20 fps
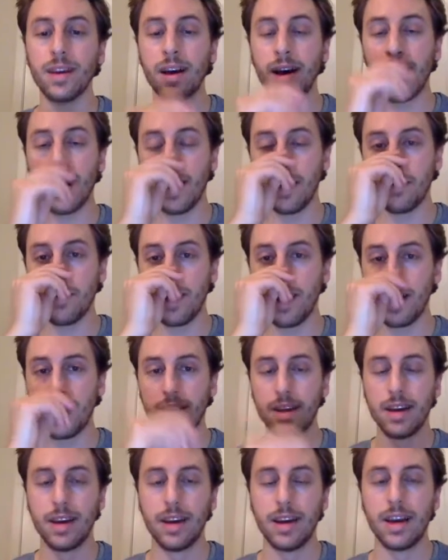
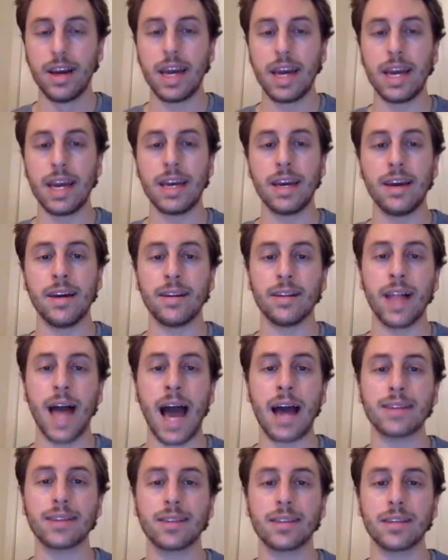And
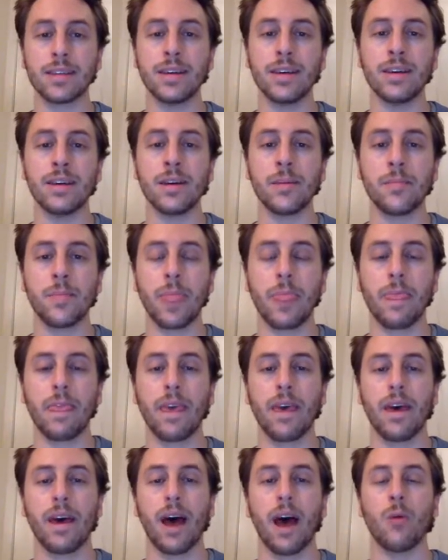lastly,
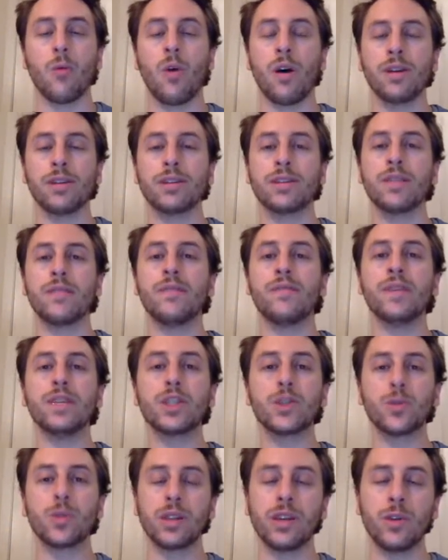I wanted to
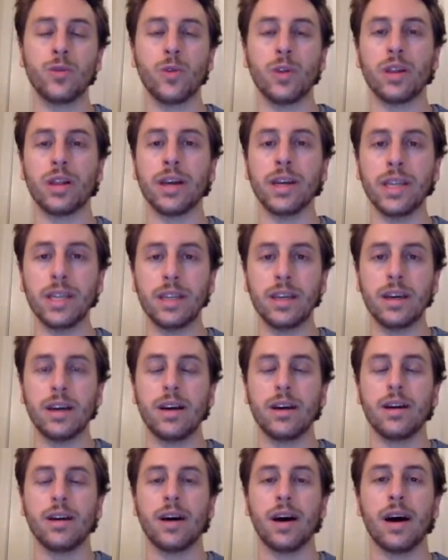visually relate
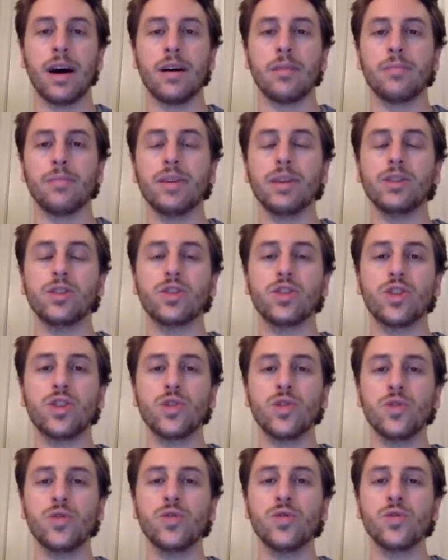these
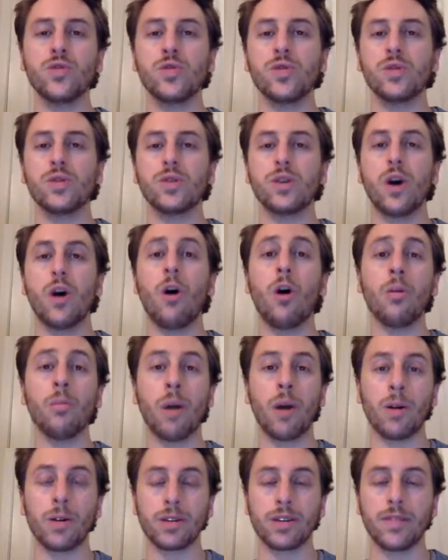two
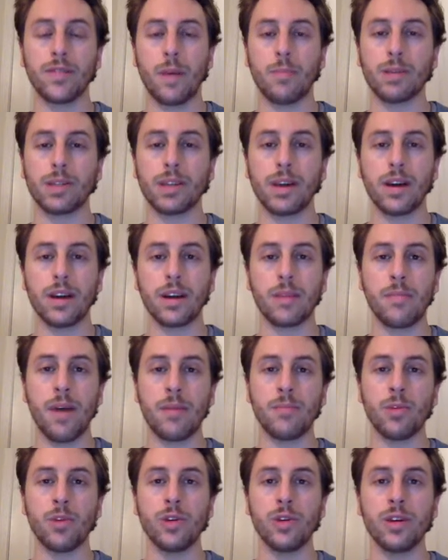hallmarks of episodic
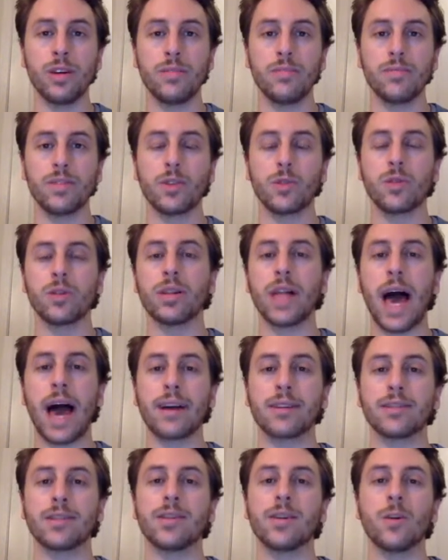memory, so the
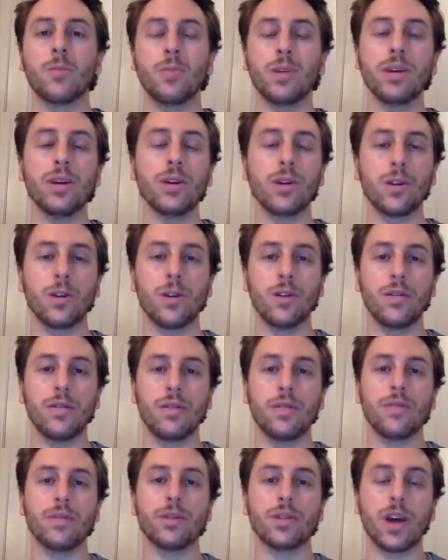lag CRP curve
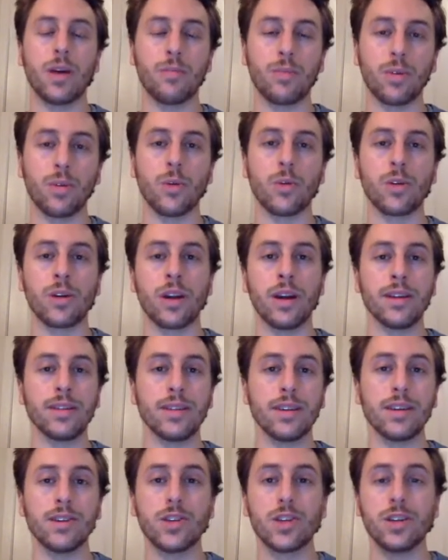for temporal
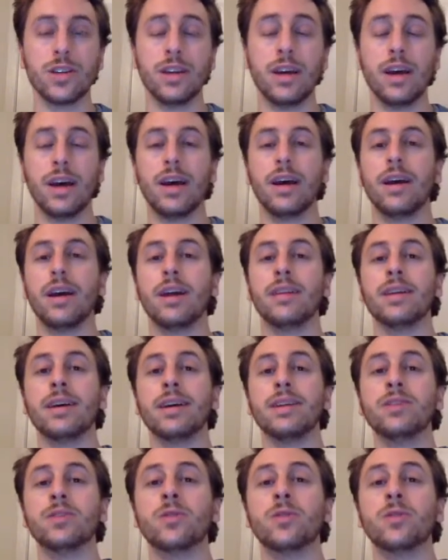organization and the